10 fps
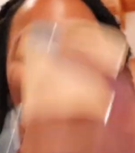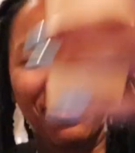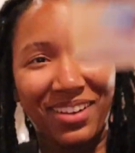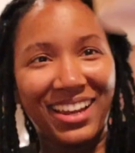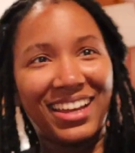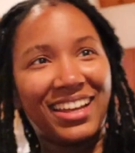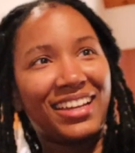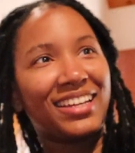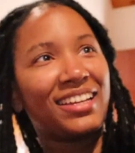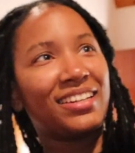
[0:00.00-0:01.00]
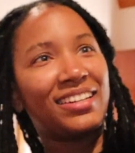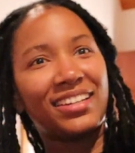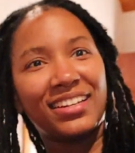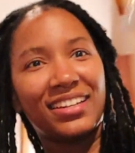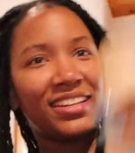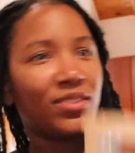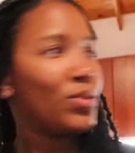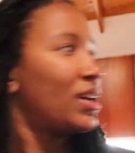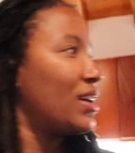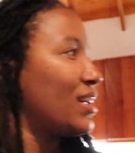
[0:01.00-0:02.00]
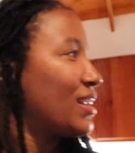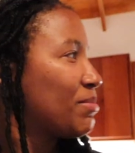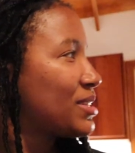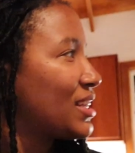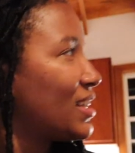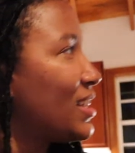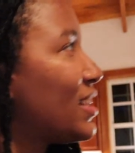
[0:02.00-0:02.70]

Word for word: too much. What? Let me see.